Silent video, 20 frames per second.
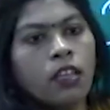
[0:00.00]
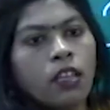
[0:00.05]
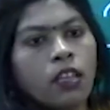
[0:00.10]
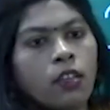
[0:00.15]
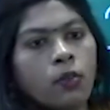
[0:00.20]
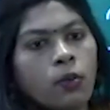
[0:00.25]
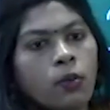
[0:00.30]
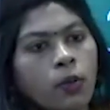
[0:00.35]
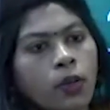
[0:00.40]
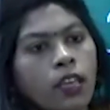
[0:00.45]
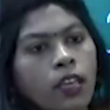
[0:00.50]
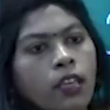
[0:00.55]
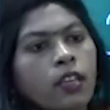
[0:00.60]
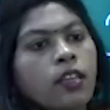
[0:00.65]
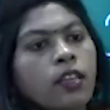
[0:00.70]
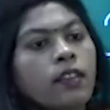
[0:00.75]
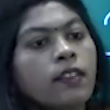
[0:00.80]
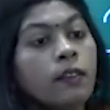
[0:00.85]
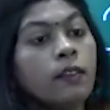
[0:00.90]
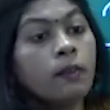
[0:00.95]
Okay.
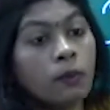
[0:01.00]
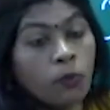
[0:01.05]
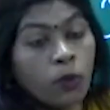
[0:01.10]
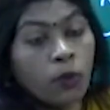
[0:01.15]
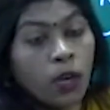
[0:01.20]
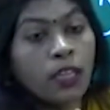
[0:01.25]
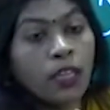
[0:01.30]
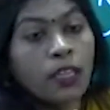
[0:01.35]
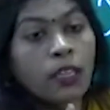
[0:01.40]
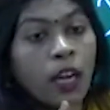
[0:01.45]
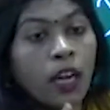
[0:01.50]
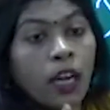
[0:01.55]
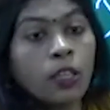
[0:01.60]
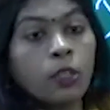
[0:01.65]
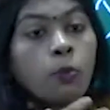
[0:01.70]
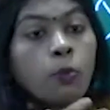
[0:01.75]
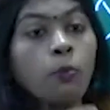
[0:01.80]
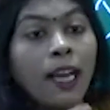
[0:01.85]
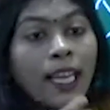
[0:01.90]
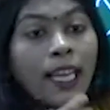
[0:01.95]
What? Not
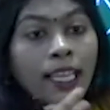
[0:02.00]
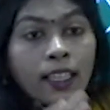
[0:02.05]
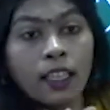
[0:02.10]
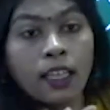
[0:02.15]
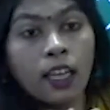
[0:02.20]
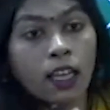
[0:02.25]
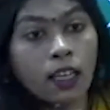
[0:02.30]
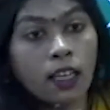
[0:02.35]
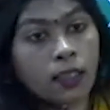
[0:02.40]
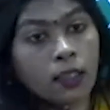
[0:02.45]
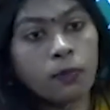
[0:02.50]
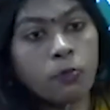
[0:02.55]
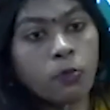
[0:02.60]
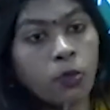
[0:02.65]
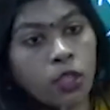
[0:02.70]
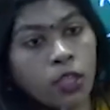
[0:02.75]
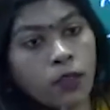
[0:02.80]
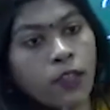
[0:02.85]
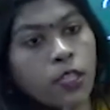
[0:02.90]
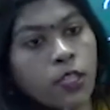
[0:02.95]
to buy the car.
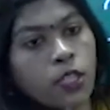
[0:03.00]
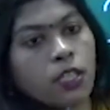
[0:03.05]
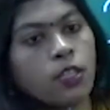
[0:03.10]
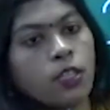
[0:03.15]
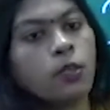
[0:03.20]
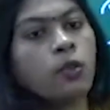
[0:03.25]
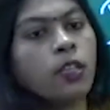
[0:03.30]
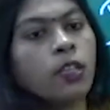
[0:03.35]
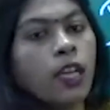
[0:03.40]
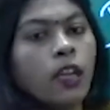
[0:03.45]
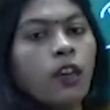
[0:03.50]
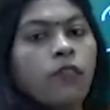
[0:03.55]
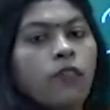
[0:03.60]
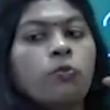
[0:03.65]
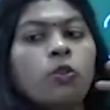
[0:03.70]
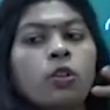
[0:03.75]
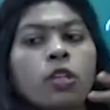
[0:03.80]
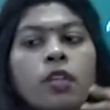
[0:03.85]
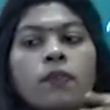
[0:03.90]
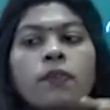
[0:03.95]
Motivation. Enough
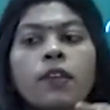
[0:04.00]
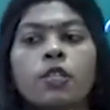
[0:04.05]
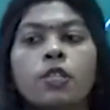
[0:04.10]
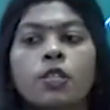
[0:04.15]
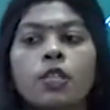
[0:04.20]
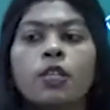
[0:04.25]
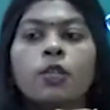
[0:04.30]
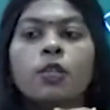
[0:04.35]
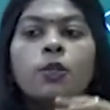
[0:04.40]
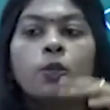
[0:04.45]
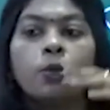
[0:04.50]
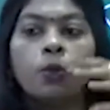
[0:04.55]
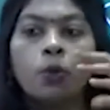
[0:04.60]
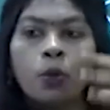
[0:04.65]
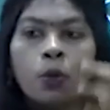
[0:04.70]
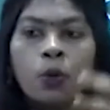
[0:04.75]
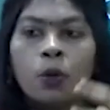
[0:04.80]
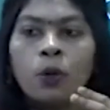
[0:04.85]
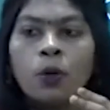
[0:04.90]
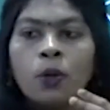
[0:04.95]
motivation
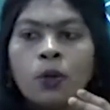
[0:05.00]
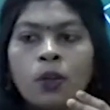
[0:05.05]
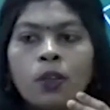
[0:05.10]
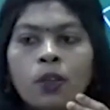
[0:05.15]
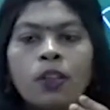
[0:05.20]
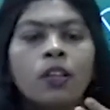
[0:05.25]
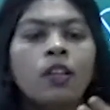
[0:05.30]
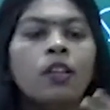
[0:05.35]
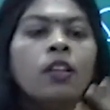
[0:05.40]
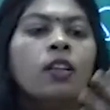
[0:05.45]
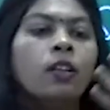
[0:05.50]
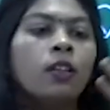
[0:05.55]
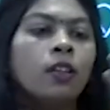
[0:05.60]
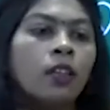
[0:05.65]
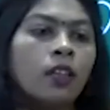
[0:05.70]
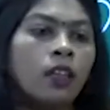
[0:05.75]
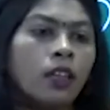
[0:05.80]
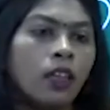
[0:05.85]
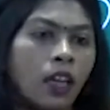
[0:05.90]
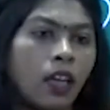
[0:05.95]
to
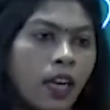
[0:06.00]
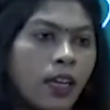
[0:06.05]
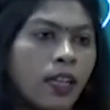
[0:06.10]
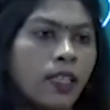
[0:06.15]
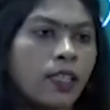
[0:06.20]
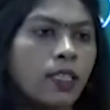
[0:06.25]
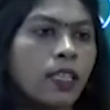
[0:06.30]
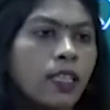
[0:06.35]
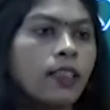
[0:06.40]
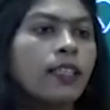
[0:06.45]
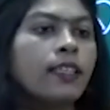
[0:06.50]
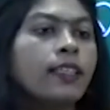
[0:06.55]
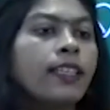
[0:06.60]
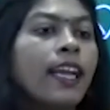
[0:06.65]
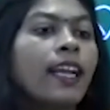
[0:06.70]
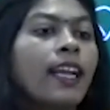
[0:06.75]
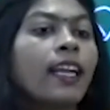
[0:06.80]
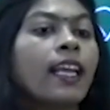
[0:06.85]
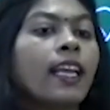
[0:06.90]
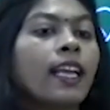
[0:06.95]
understand the
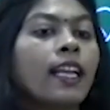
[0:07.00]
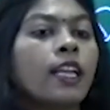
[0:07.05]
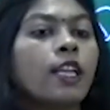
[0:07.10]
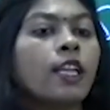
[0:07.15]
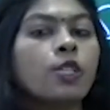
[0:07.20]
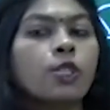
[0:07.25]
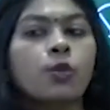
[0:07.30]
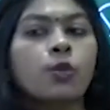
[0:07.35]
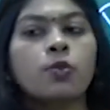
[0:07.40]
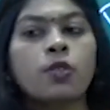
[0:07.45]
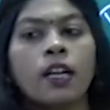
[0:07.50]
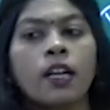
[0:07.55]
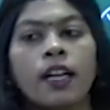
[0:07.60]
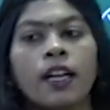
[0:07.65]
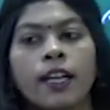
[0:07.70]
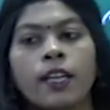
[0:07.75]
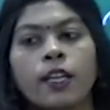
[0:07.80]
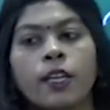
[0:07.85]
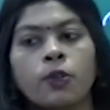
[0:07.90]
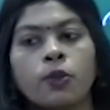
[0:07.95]
technical issues
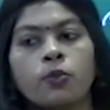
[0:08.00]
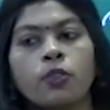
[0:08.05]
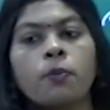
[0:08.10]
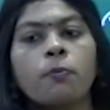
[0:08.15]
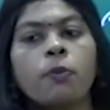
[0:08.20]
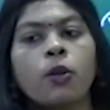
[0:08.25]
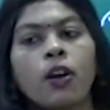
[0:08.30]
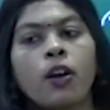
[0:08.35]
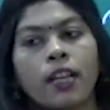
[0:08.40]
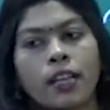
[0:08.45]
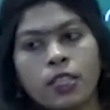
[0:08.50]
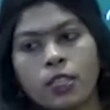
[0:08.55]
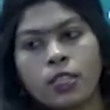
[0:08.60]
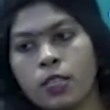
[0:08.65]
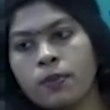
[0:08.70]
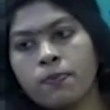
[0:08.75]
related to the product.